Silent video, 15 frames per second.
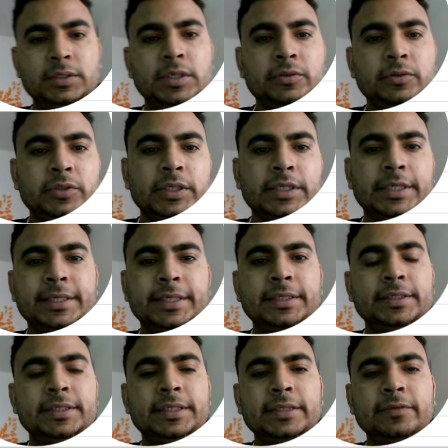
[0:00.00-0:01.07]
this is how you can
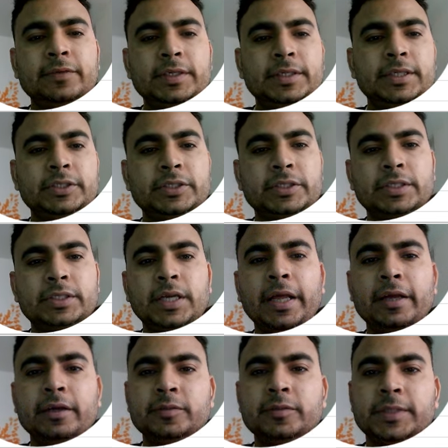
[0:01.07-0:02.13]
create a data
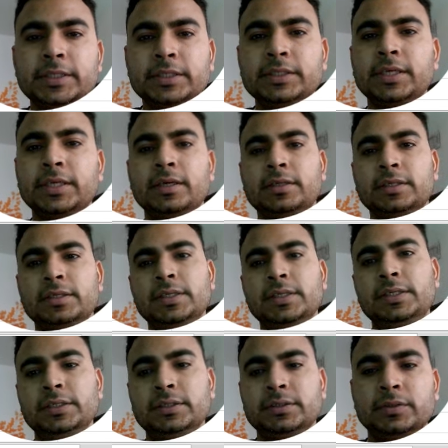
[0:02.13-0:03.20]
validation and error message, error
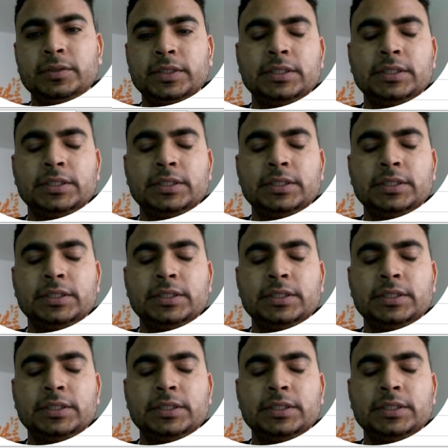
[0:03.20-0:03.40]
alert.